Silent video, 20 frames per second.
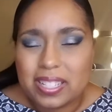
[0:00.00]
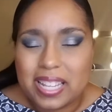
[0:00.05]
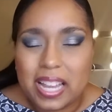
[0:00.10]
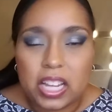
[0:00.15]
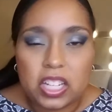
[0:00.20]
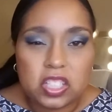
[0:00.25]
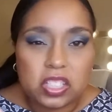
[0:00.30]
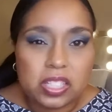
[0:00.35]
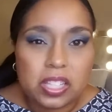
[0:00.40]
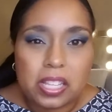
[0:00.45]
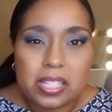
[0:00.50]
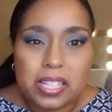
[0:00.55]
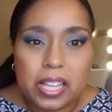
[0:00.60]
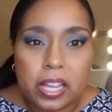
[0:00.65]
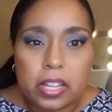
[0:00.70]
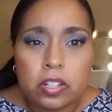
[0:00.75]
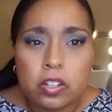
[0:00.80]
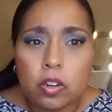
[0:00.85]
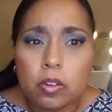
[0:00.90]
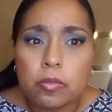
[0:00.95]
Actually, this
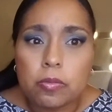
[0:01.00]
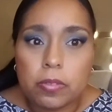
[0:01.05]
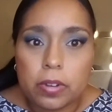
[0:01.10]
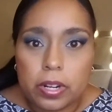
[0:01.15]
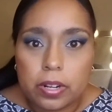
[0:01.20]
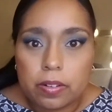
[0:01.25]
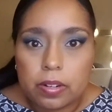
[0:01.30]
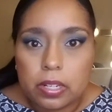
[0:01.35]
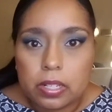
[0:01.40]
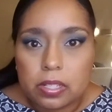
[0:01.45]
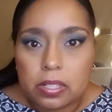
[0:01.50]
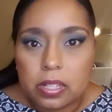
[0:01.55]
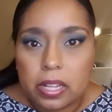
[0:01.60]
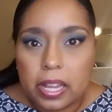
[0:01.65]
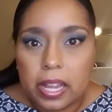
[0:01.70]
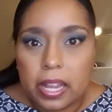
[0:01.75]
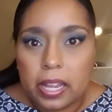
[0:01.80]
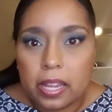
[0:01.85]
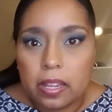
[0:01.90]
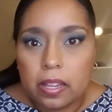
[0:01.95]
had no fragrance,
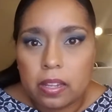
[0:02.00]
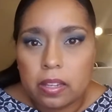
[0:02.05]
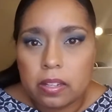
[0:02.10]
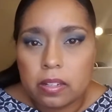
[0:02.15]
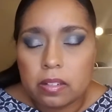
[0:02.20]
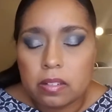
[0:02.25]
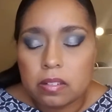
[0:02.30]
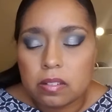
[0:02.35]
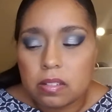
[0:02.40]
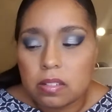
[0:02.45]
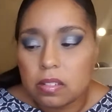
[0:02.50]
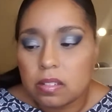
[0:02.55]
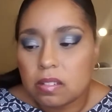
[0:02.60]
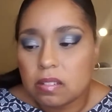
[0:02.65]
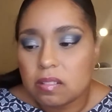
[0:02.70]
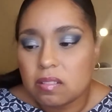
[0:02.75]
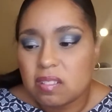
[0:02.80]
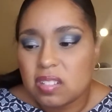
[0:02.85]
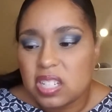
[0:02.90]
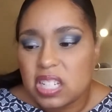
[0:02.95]
and
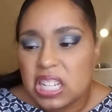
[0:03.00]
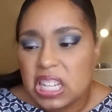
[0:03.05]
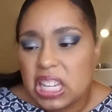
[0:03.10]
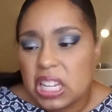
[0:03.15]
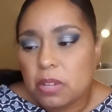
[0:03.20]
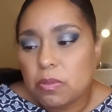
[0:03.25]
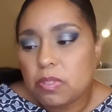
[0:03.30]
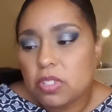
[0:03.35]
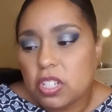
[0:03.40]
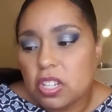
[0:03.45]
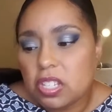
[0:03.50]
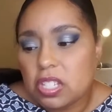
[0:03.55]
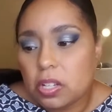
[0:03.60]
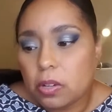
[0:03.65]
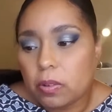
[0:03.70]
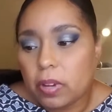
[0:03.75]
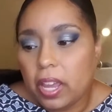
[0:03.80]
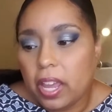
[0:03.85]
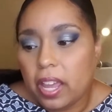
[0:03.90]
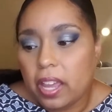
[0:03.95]
it was just
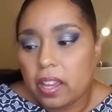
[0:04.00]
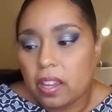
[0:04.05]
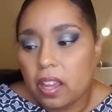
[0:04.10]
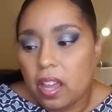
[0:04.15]
okay.